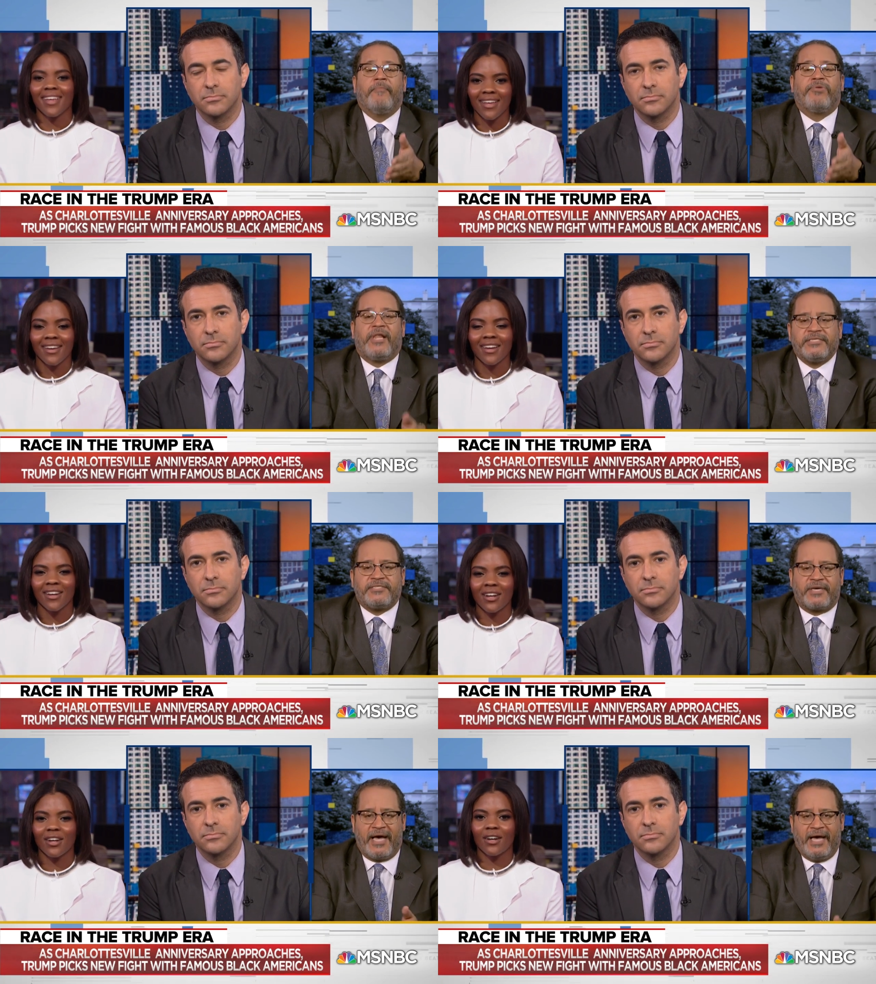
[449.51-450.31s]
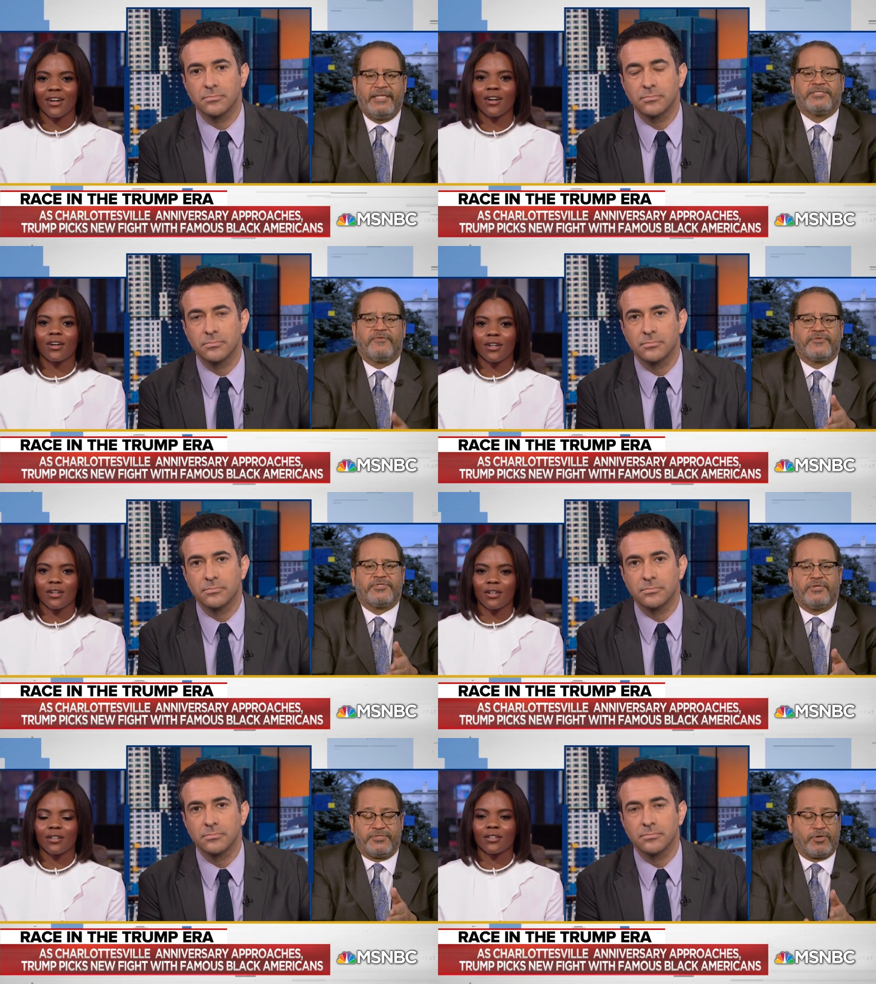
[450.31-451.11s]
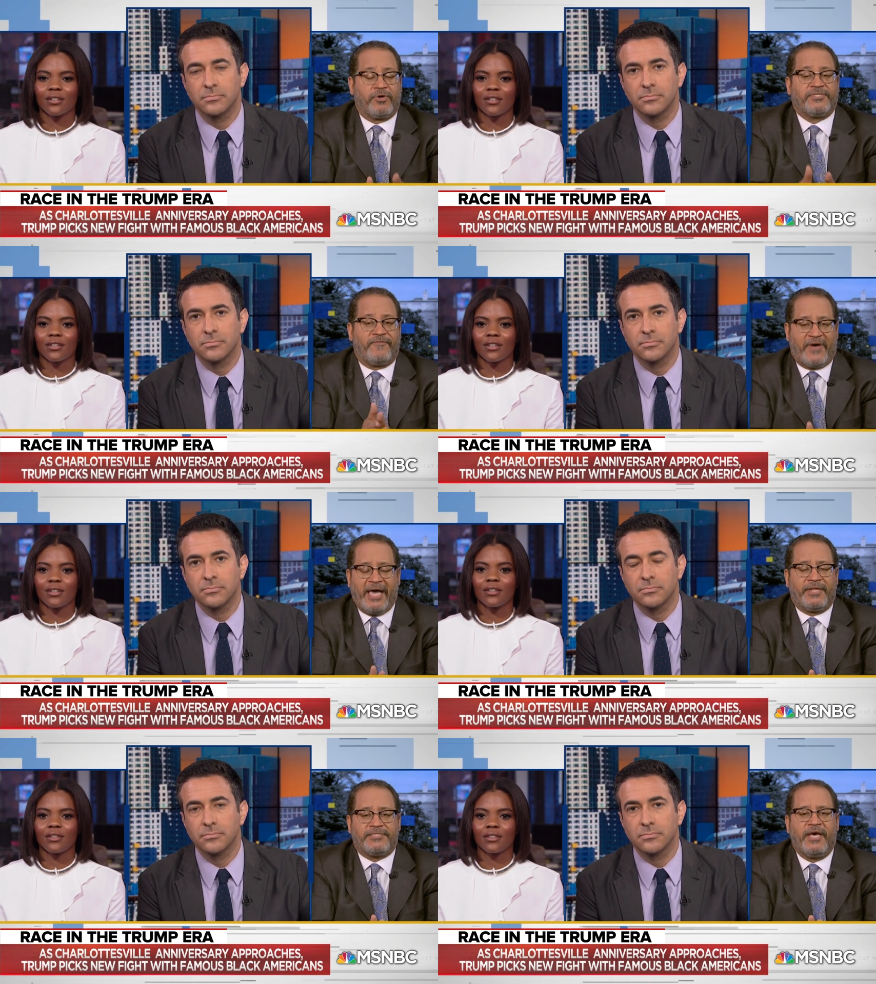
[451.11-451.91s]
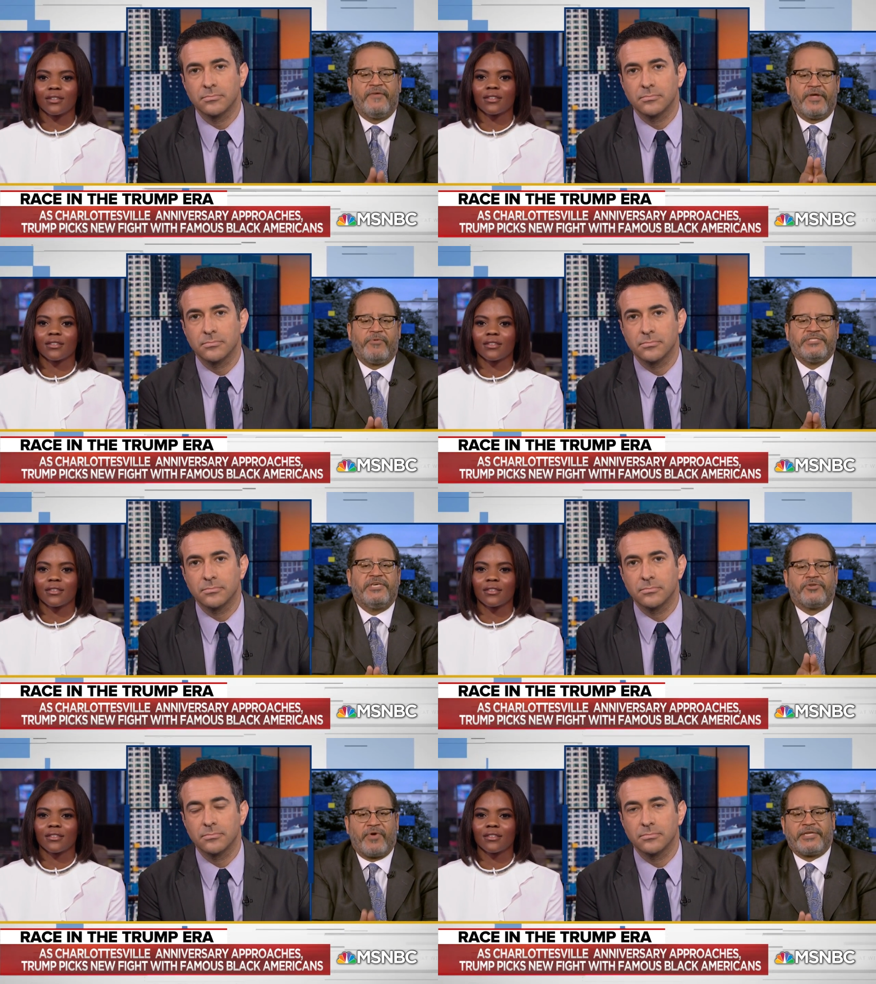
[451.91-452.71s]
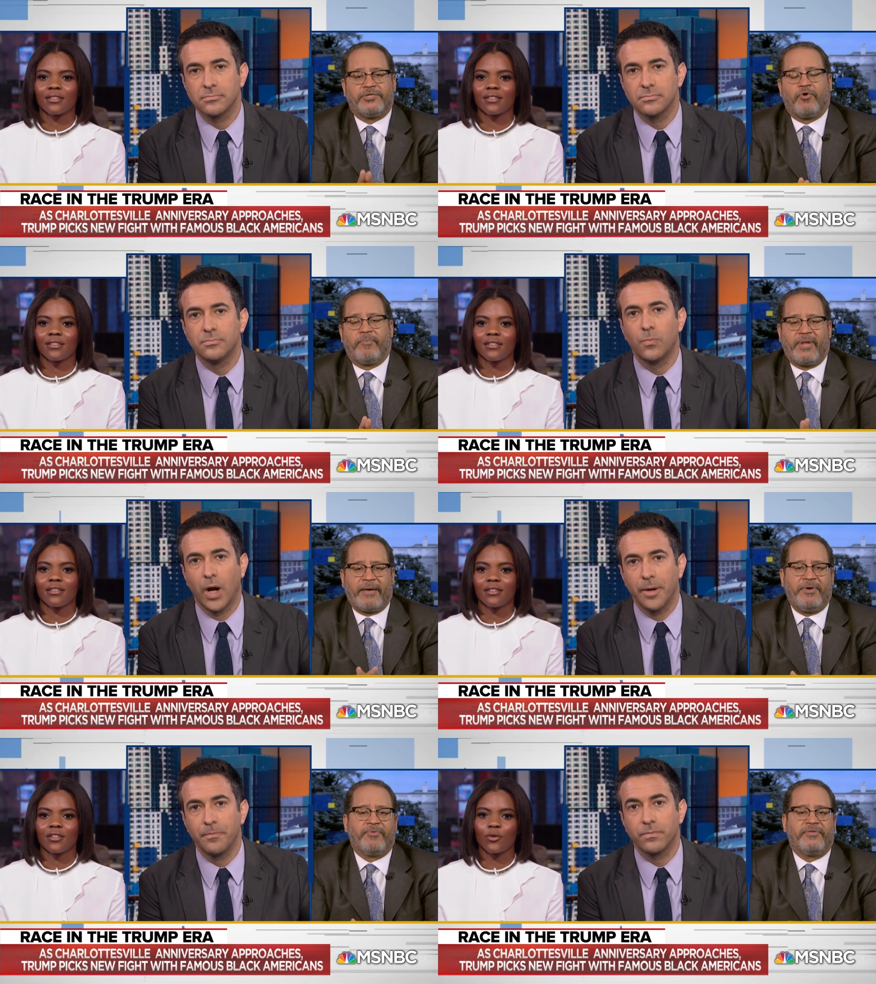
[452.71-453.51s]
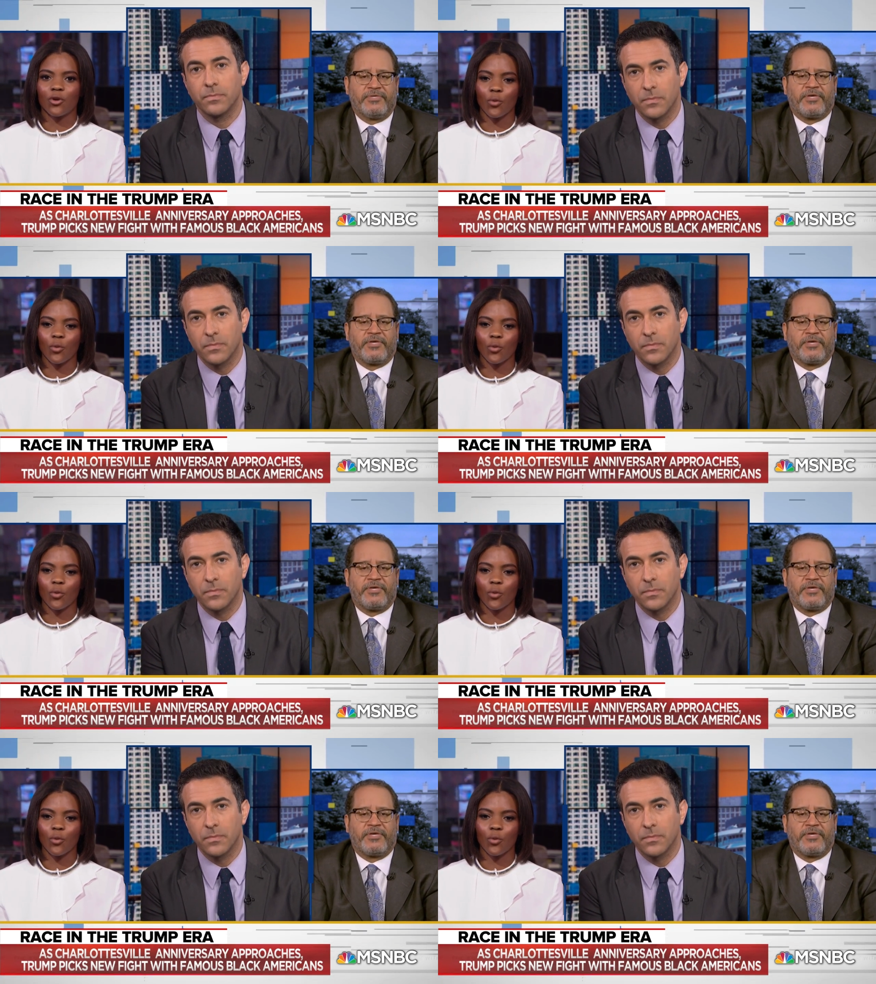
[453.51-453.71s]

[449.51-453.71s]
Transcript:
Speaker 1: plus the kinds of sorts of violence that we see directed toward black right. people in this